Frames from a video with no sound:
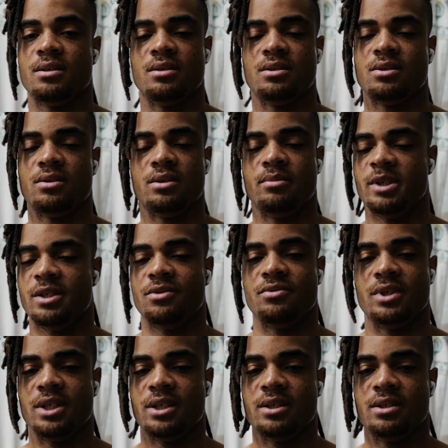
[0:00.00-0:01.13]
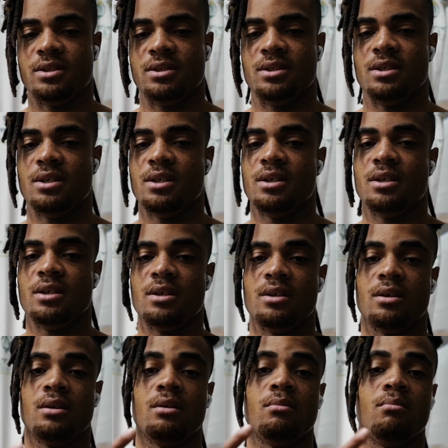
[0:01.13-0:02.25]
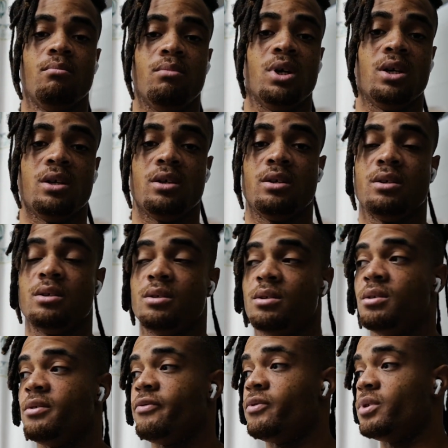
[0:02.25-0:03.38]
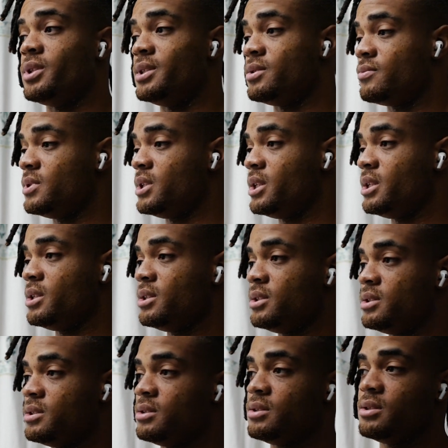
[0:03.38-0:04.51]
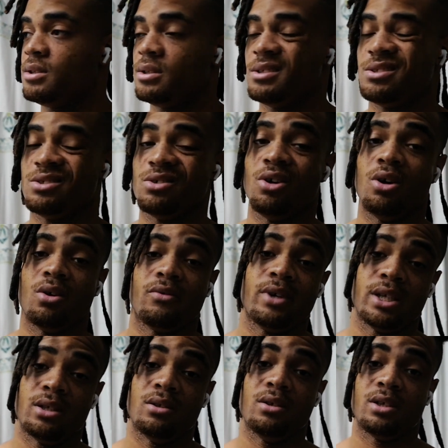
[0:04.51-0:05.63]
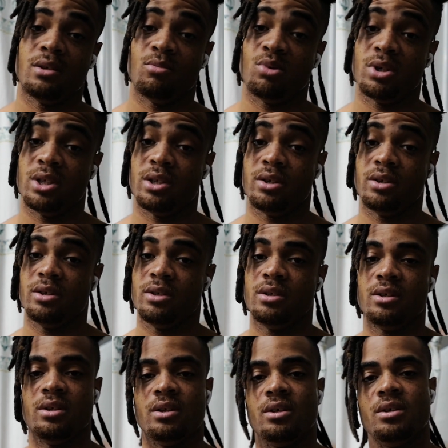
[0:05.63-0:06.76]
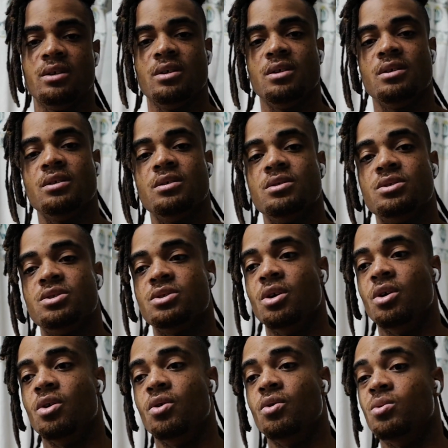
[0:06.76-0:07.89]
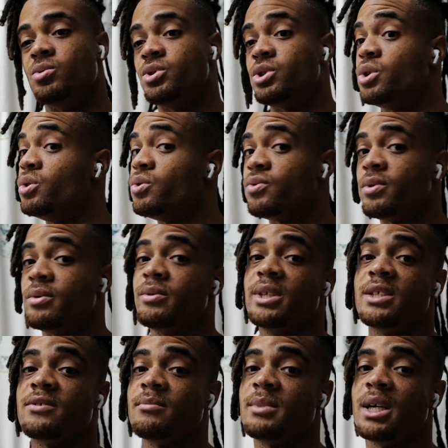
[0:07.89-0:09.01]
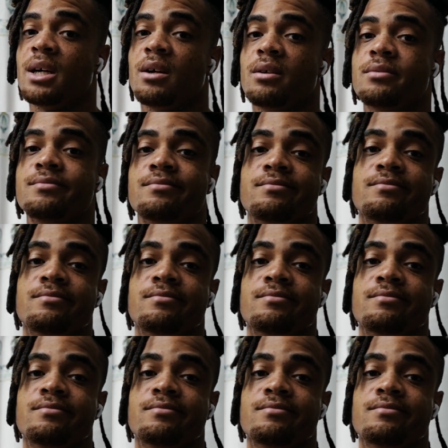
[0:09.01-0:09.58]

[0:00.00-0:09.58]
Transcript: It's only been 3 days. But for these 3 days, it's already looking pretty good. So 2-3 weeks from now,